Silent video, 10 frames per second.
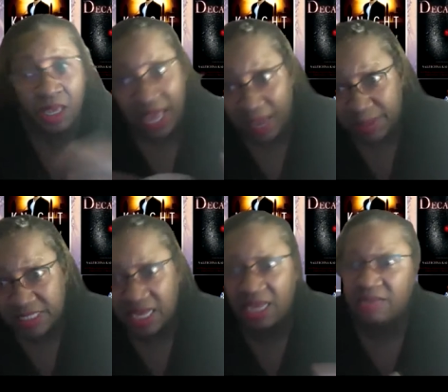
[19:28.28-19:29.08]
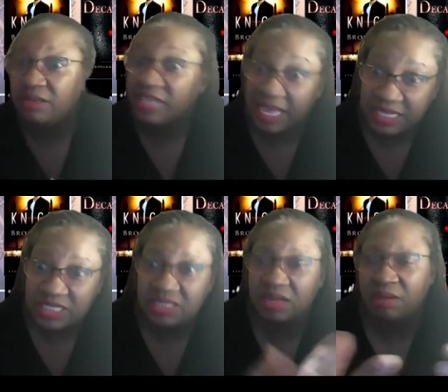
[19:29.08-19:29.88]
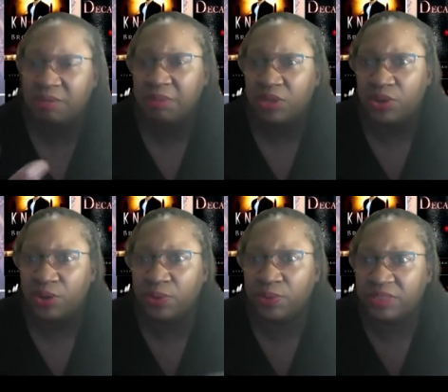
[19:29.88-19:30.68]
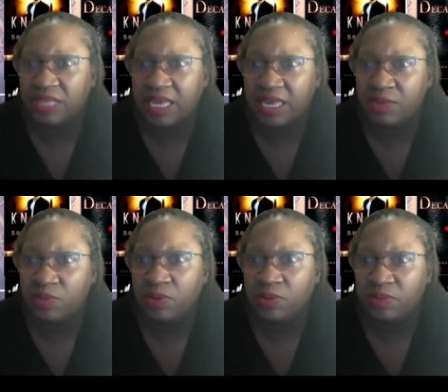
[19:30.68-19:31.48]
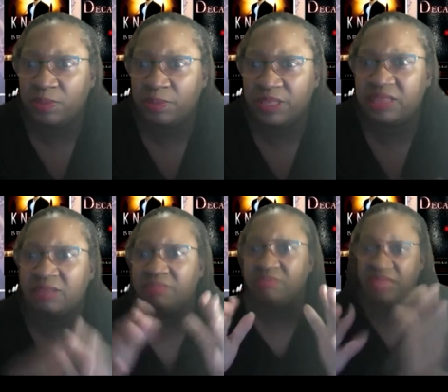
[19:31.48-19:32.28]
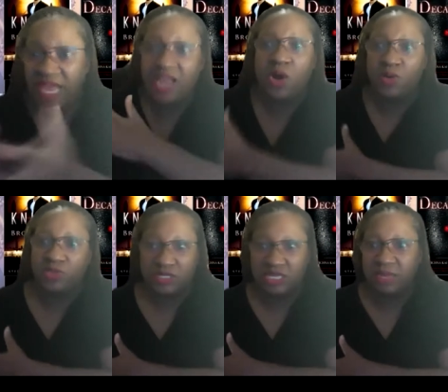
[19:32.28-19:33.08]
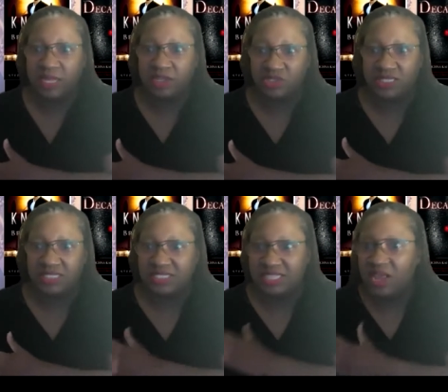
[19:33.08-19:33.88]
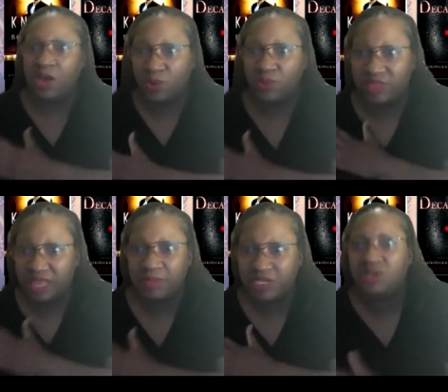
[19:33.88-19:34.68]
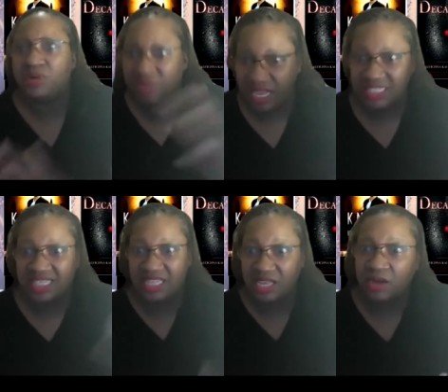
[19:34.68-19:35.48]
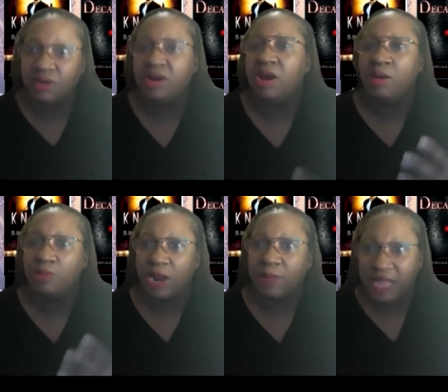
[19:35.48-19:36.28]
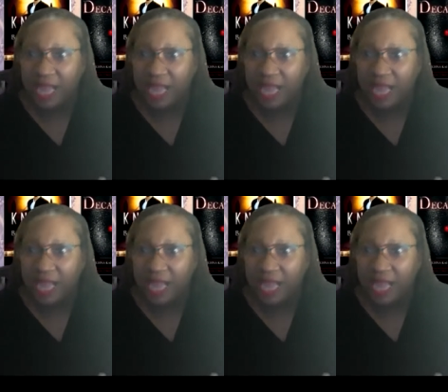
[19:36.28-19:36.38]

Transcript: Amazon, yes, you know, they will, but they own those email addresses. They own that material. That's their property.